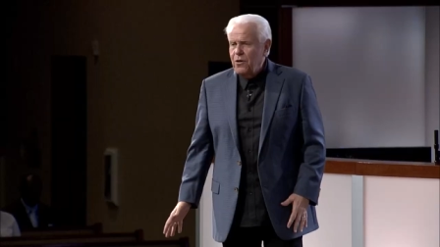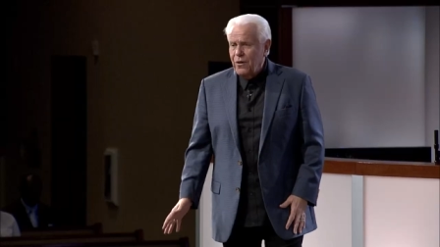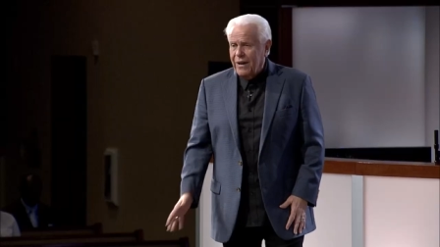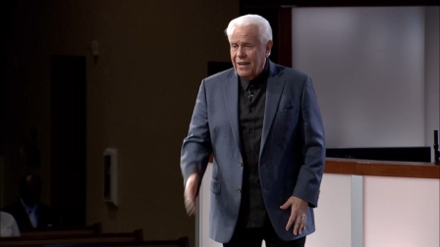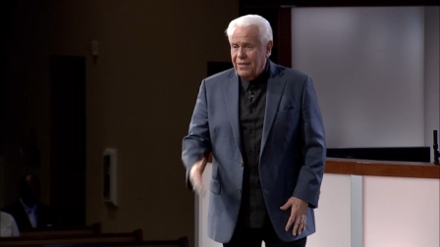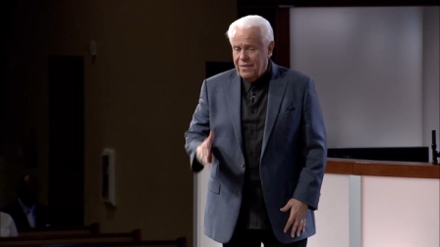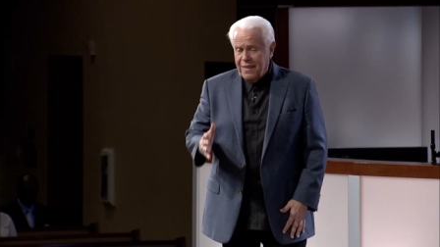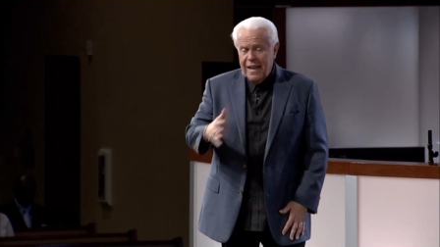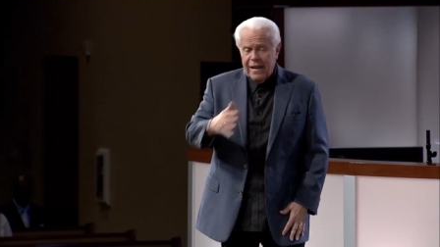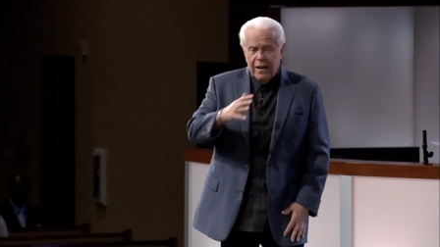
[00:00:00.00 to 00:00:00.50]
you
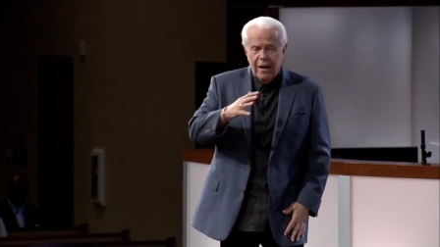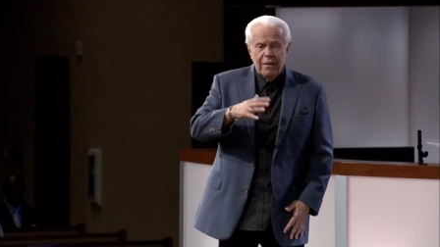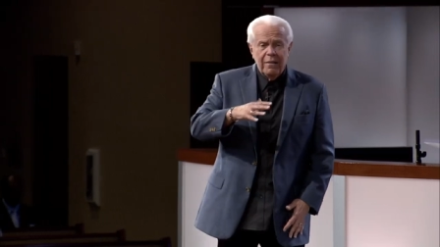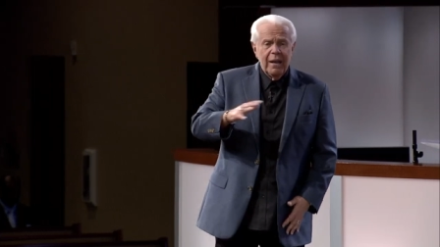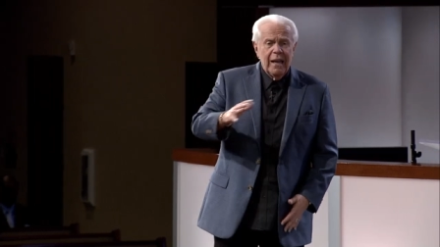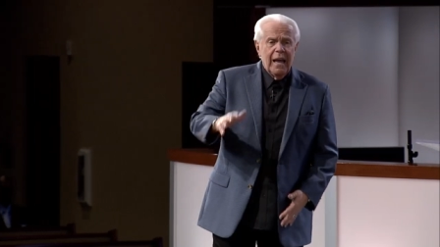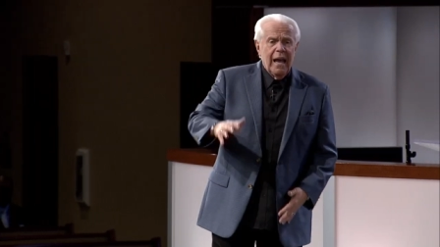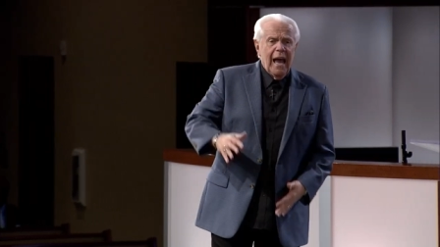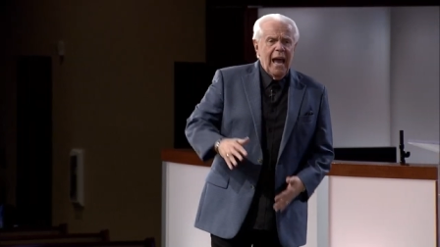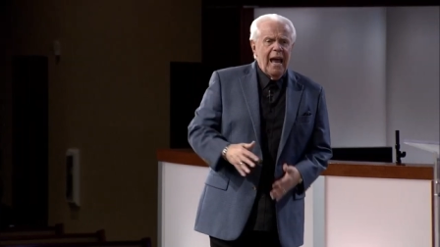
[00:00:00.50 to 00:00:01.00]
could think of.
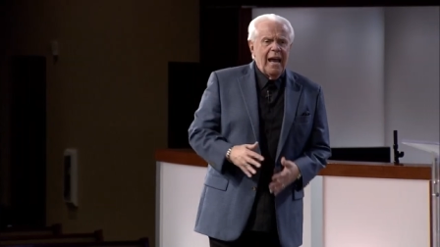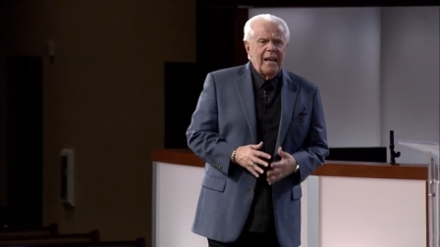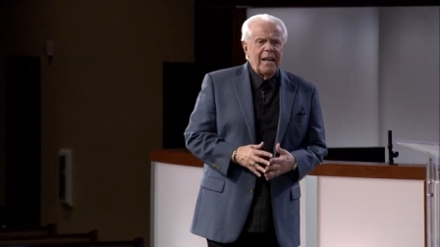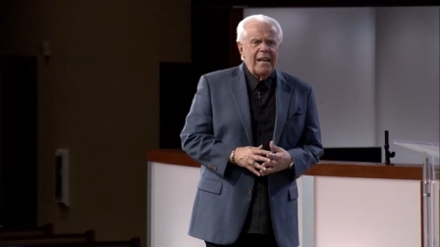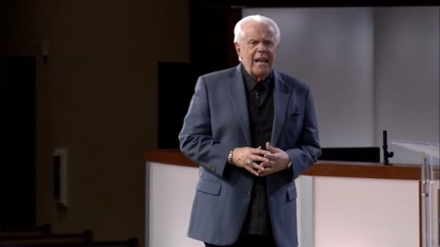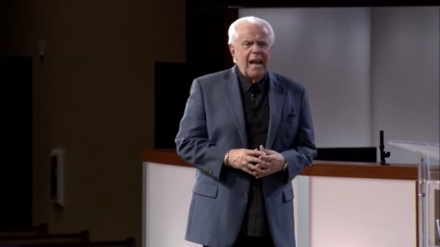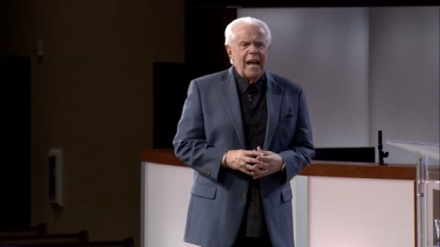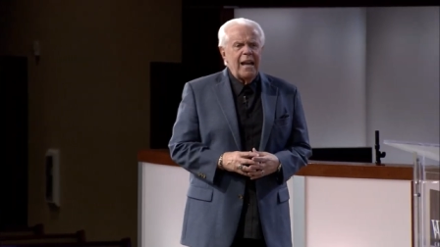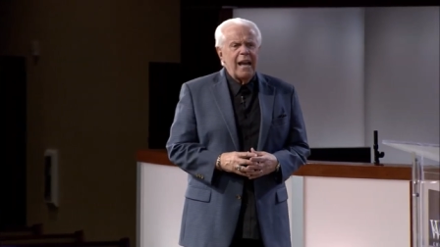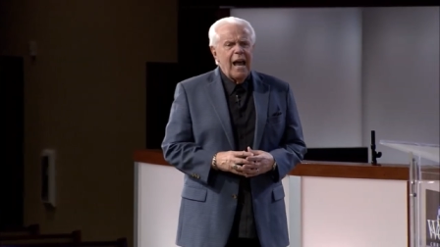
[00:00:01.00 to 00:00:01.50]
And
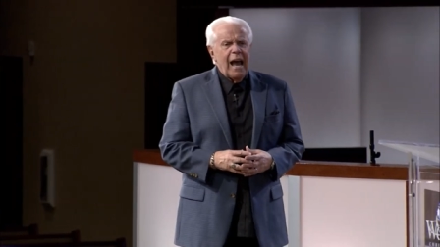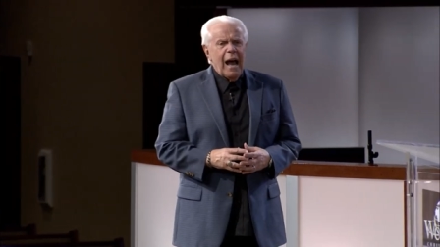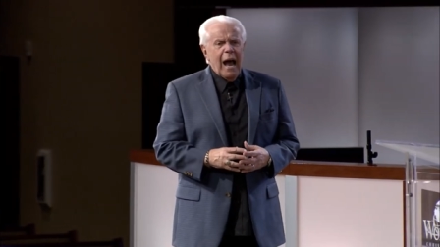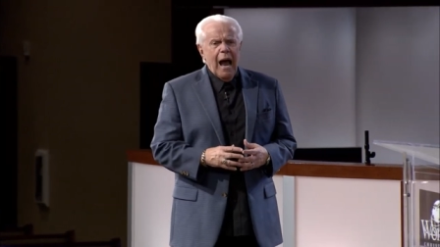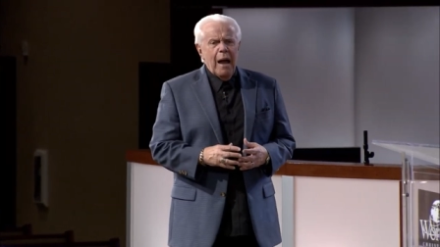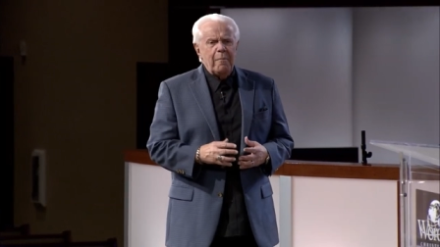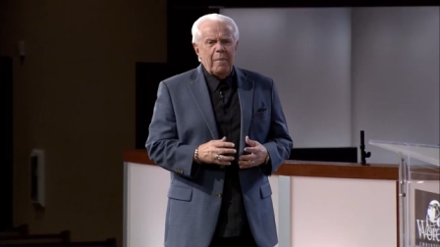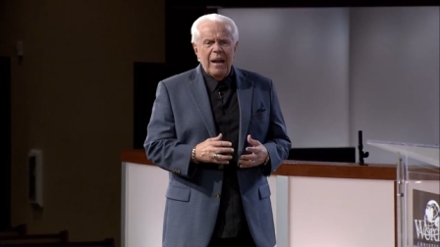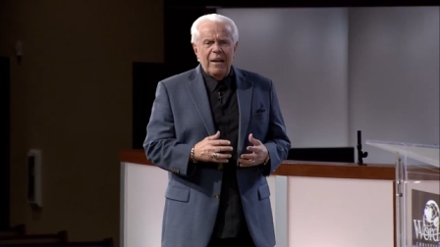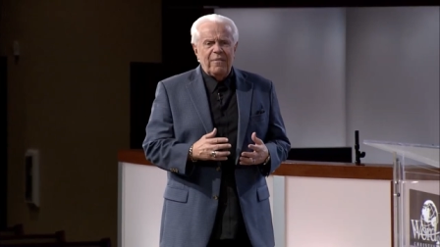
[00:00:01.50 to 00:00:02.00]
yet,
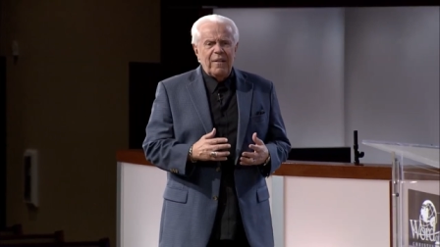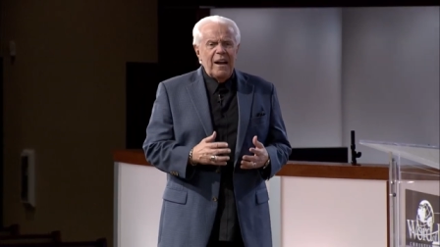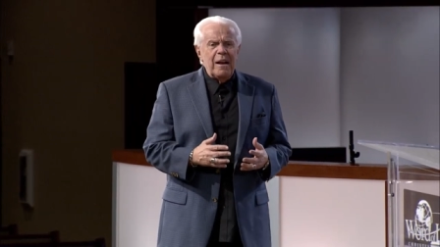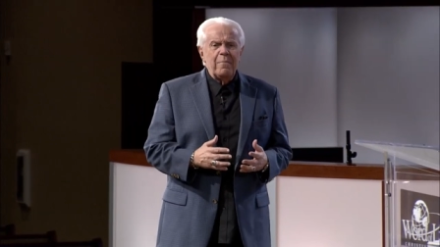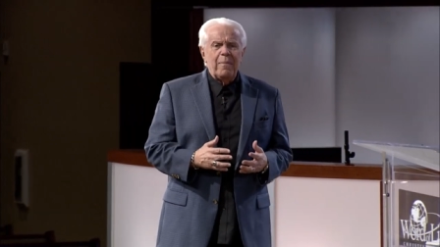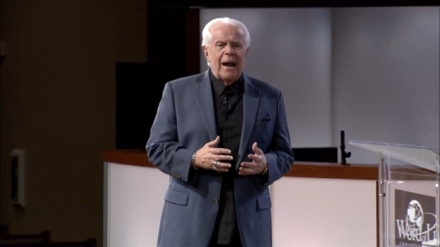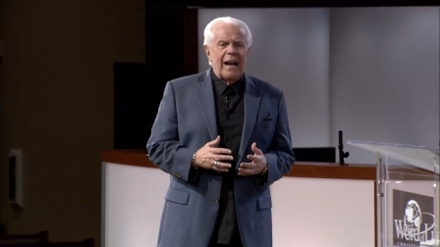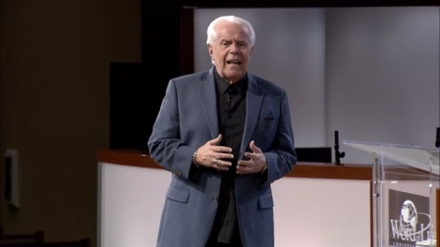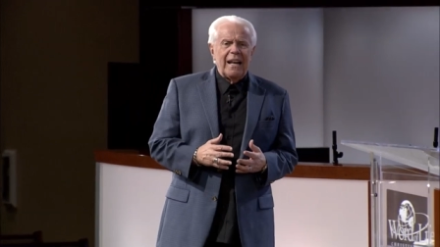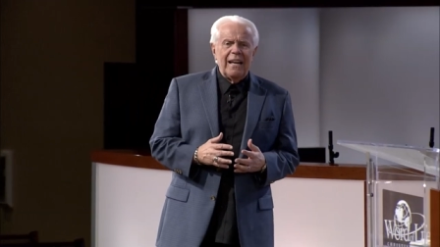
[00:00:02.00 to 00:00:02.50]
I mean, if
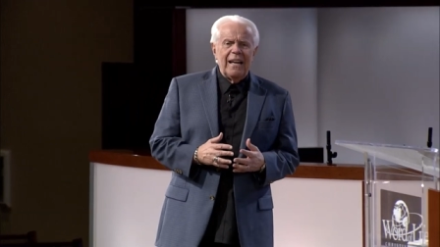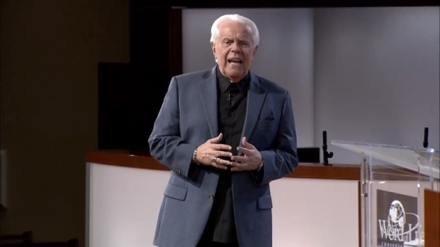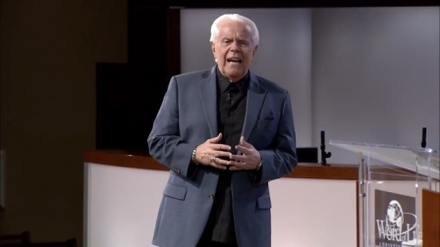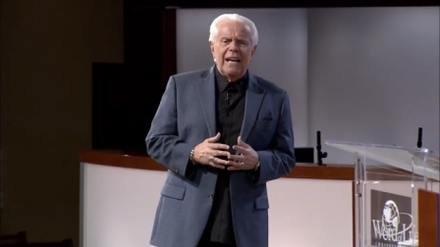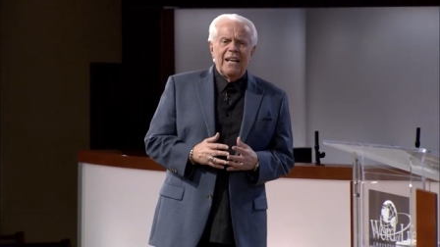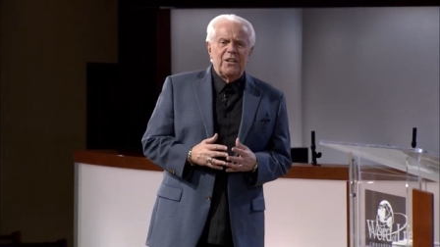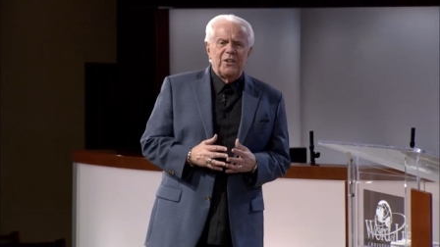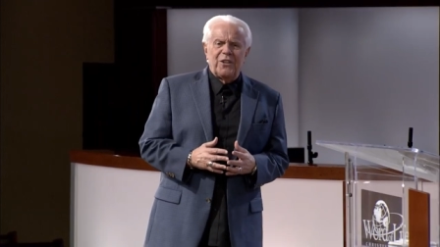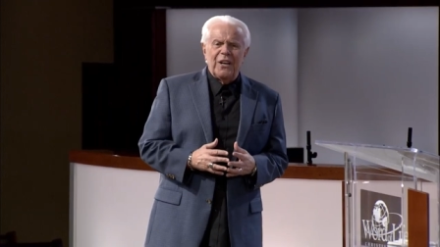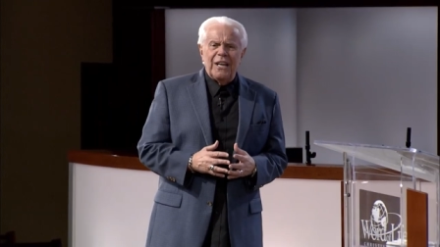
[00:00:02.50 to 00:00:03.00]
anybody
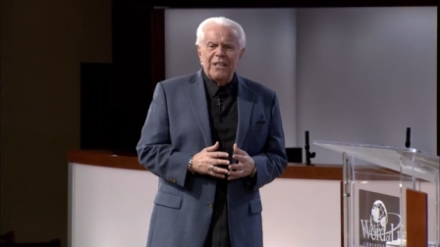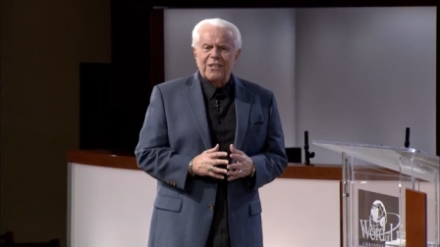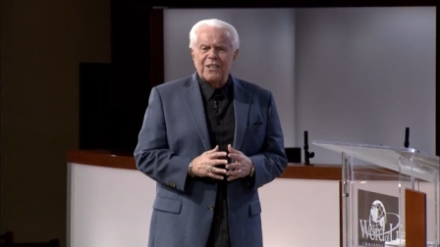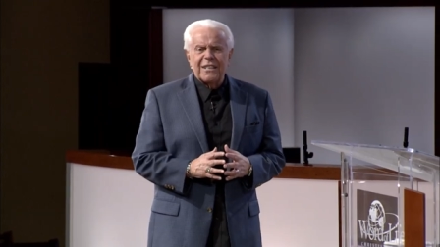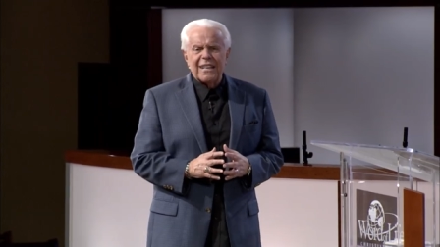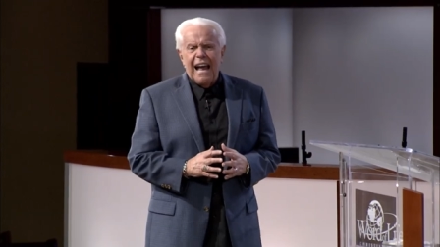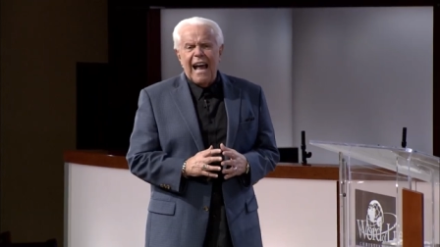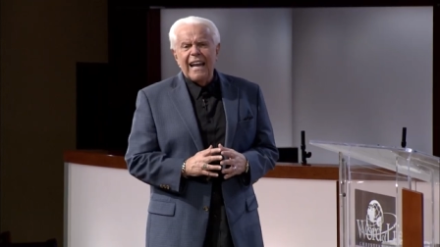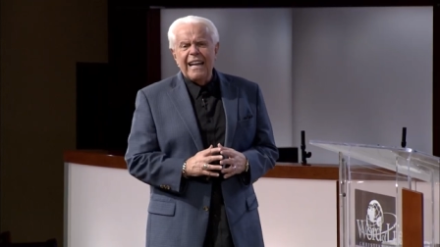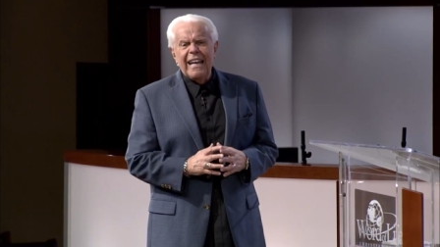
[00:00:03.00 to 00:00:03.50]
needed Jesus,
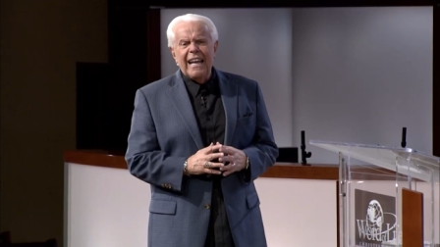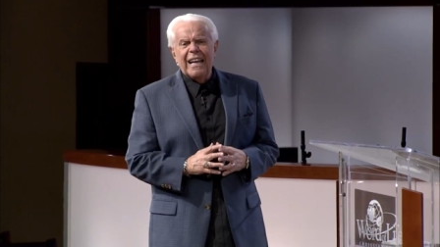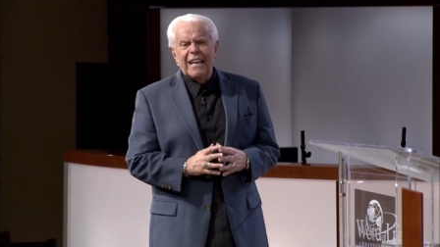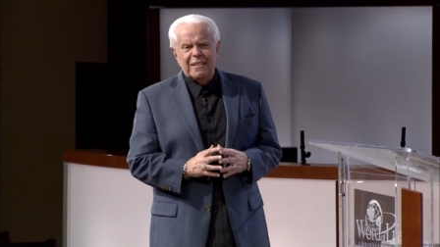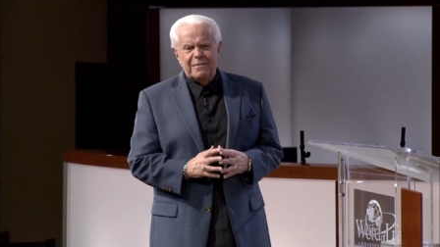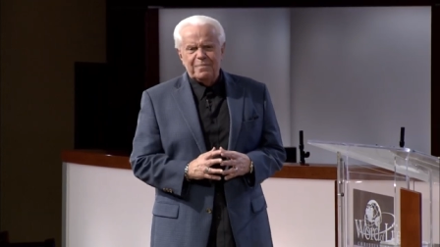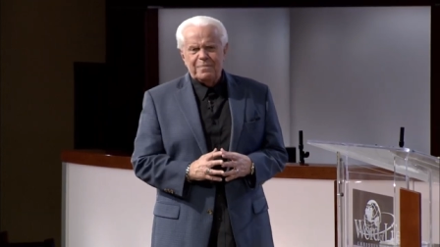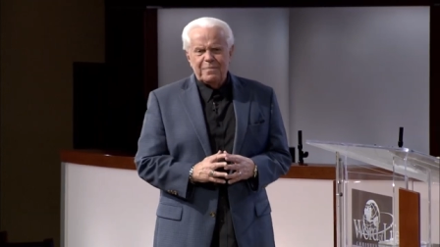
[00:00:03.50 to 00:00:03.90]
I did.